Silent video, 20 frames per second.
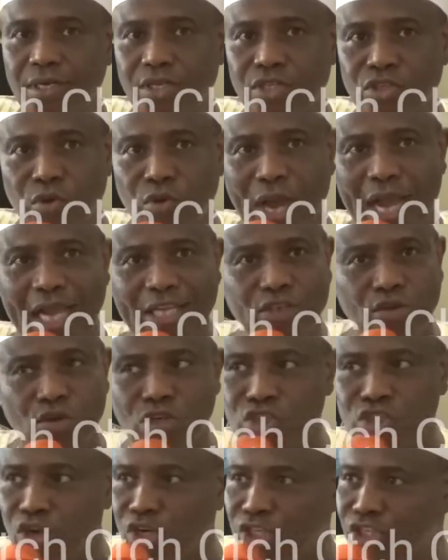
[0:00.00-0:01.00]
So we're here to
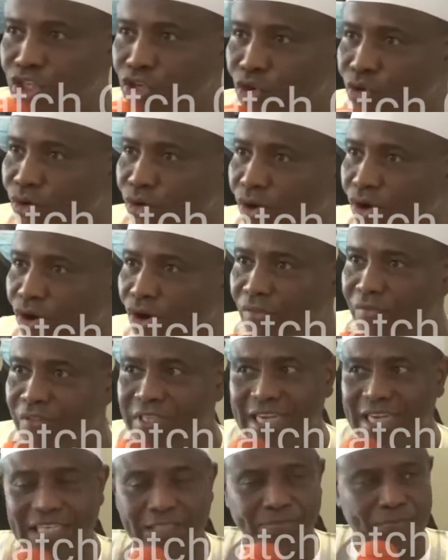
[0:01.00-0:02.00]
consult you on
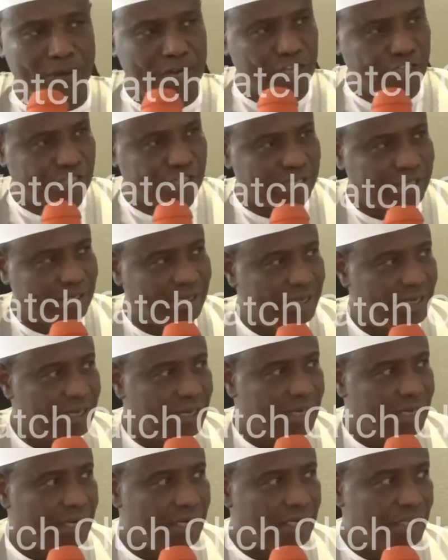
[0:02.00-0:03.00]
this aspiration
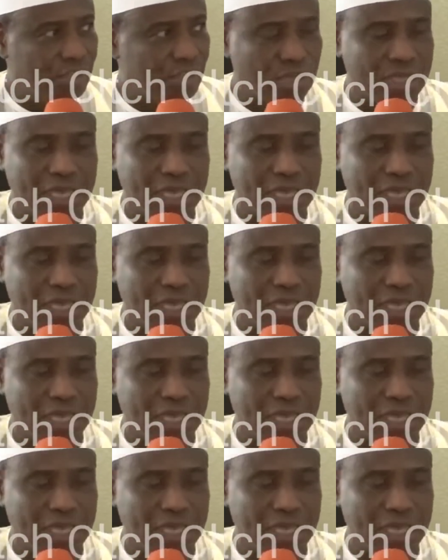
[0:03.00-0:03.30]
so